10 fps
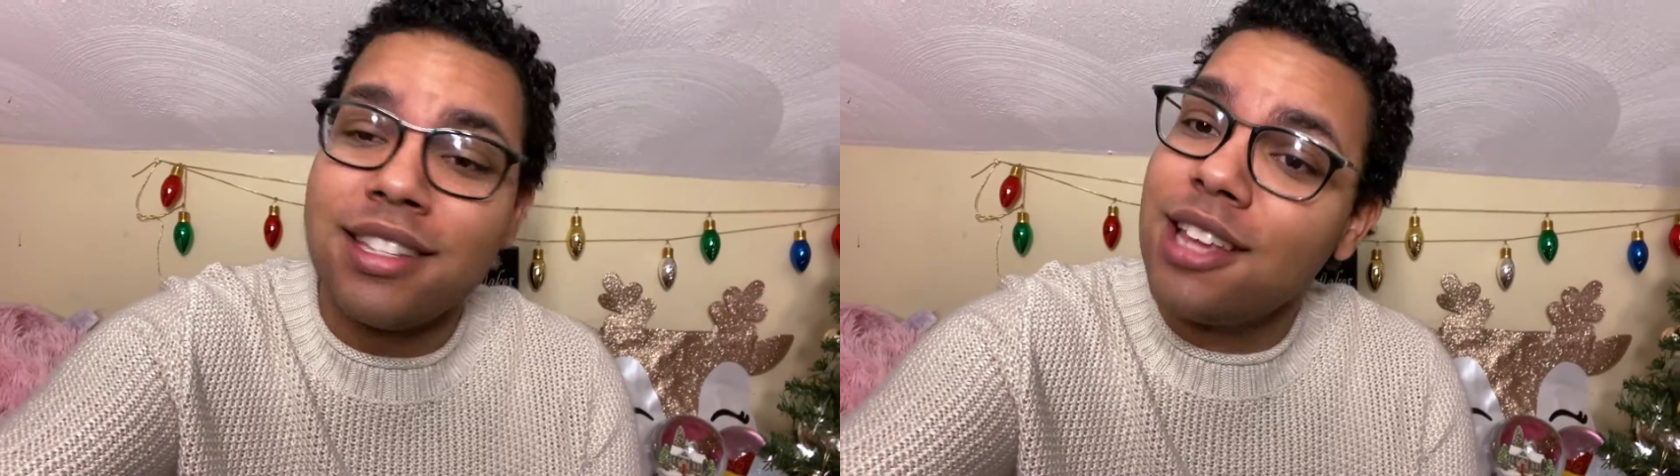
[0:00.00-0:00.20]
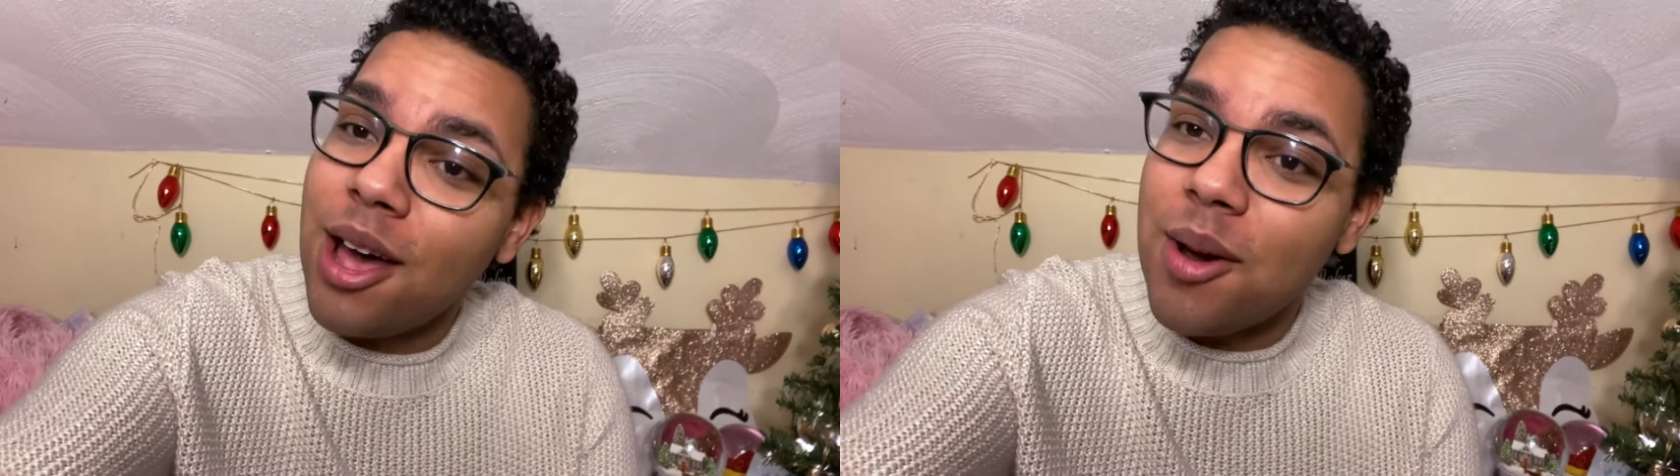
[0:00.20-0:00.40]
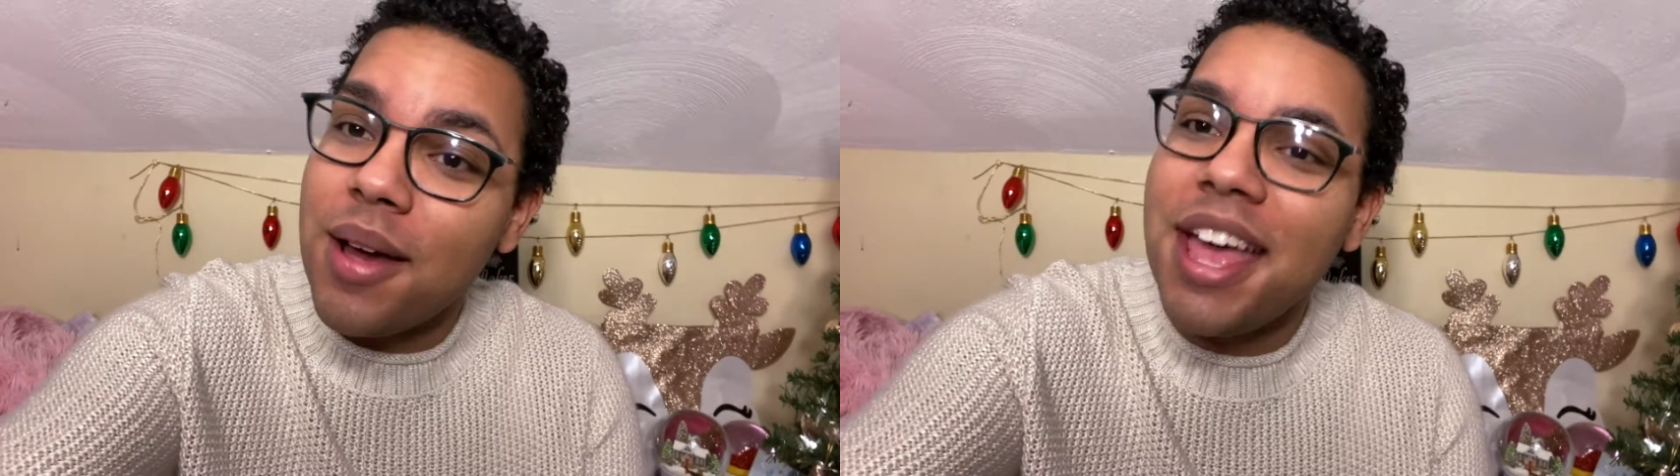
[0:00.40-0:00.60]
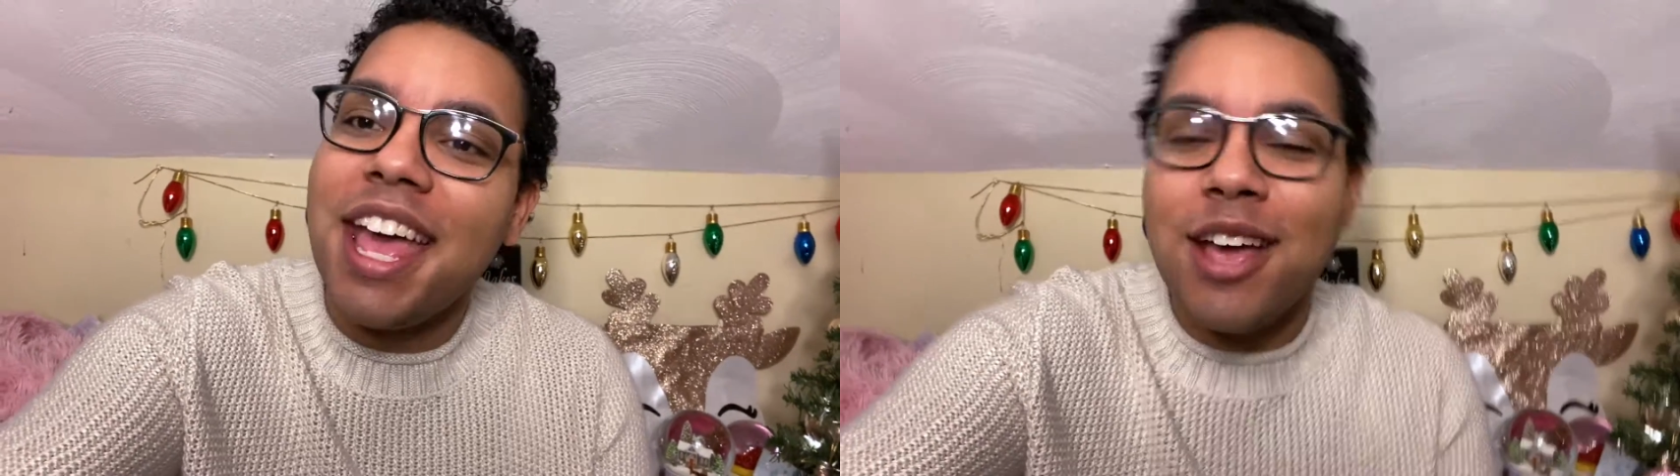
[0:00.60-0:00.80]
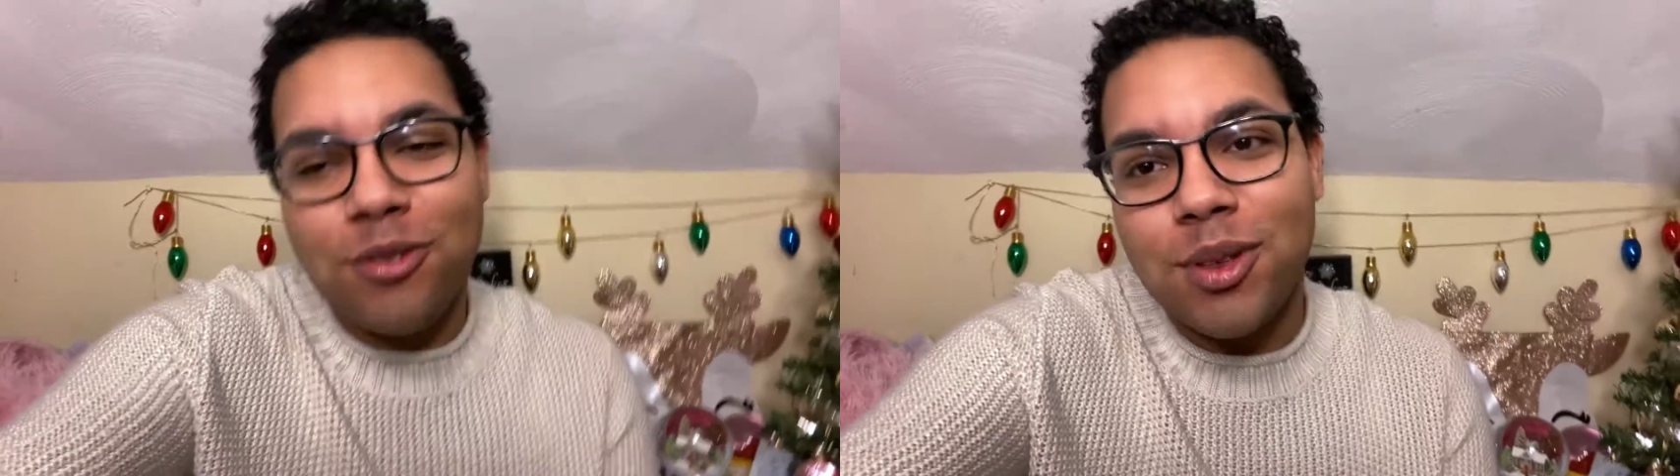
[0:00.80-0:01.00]
So
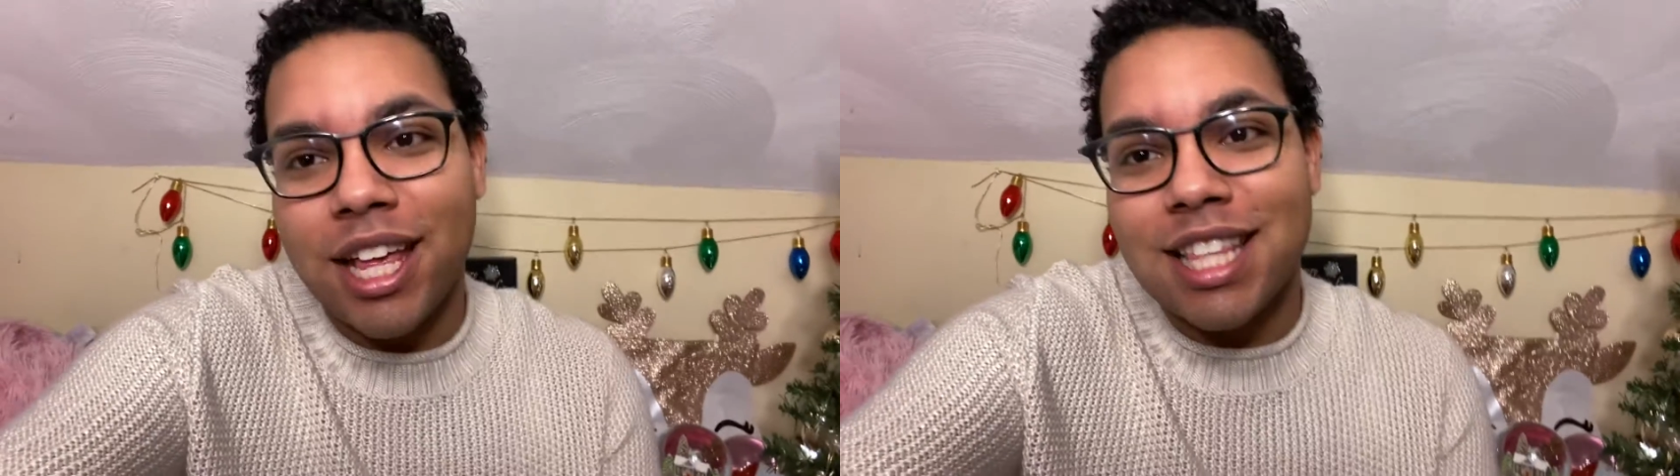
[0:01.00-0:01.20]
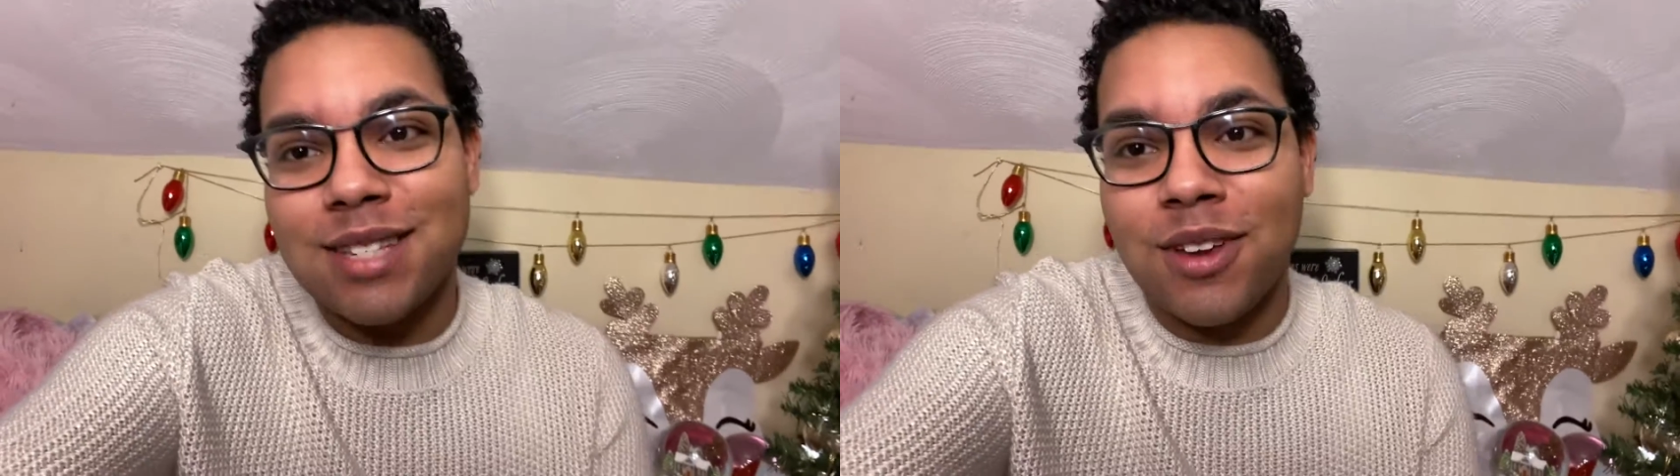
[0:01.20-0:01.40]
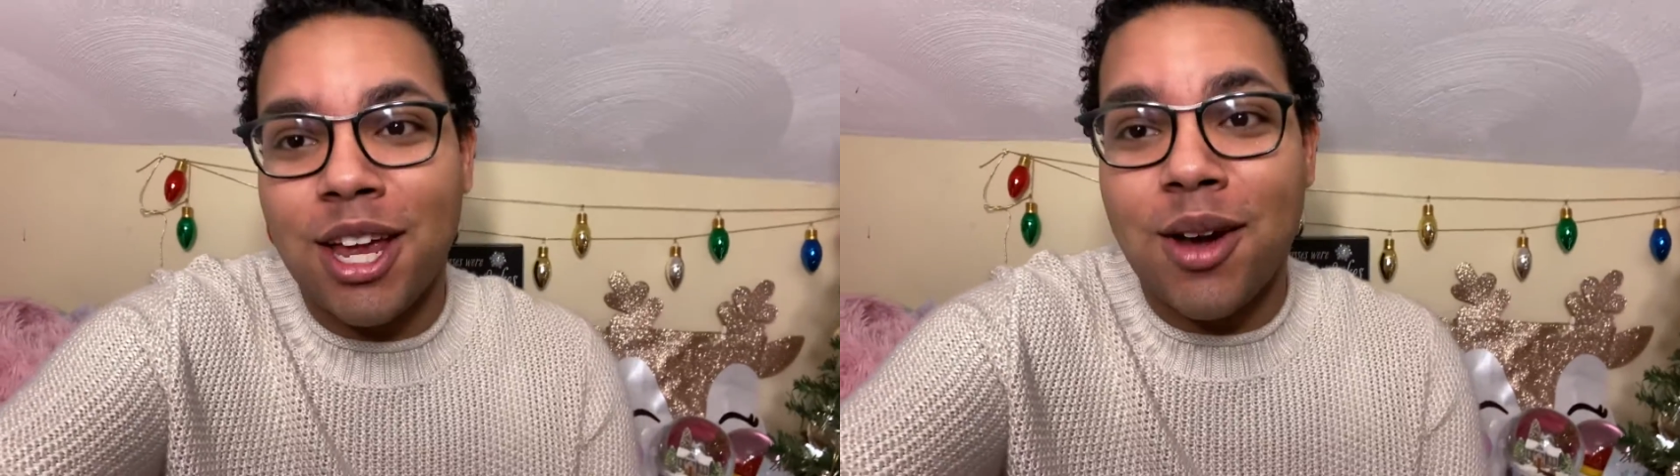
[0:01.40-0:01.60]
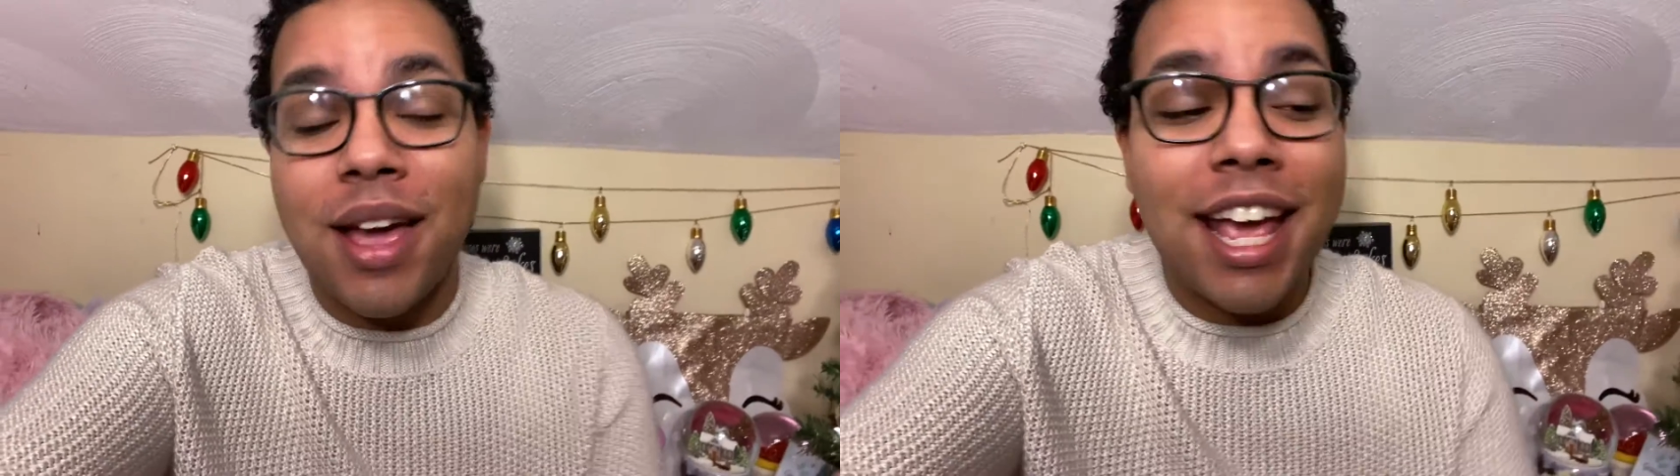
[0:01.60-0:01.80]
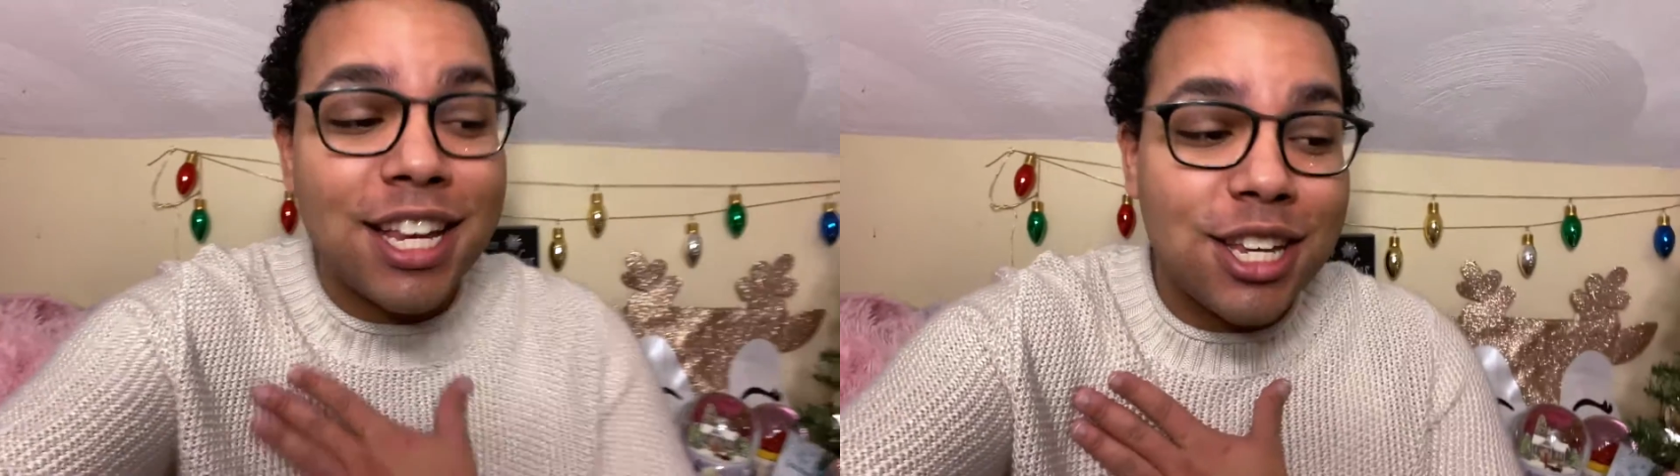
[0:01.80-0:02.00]
if you like this video
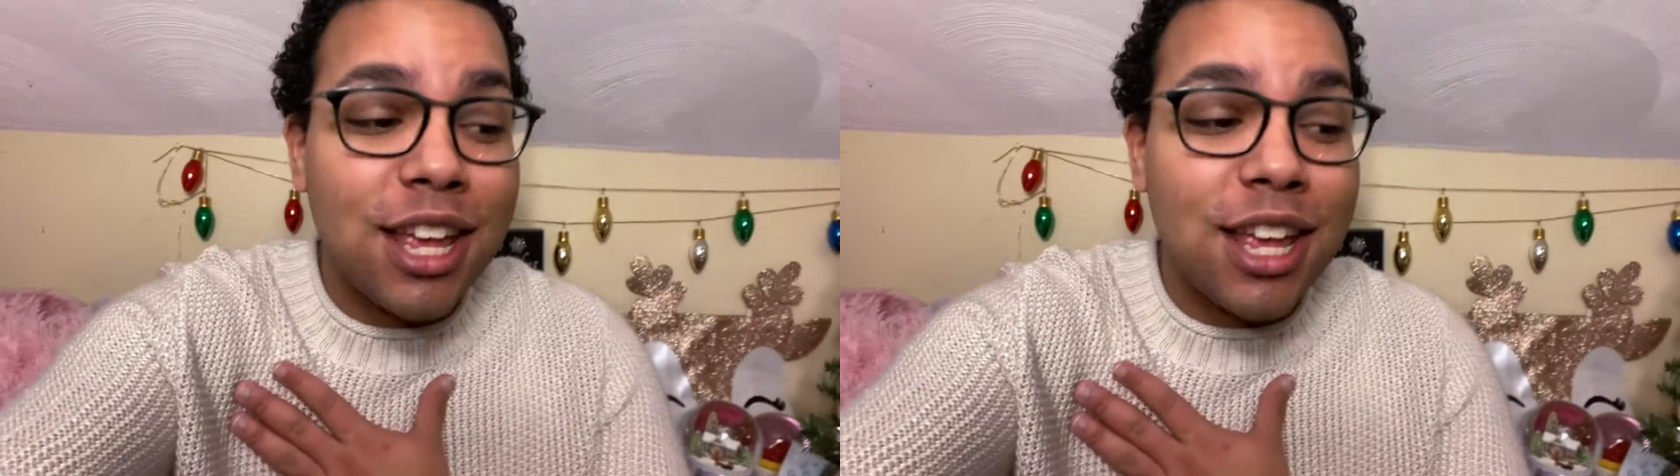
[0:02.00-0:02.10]
and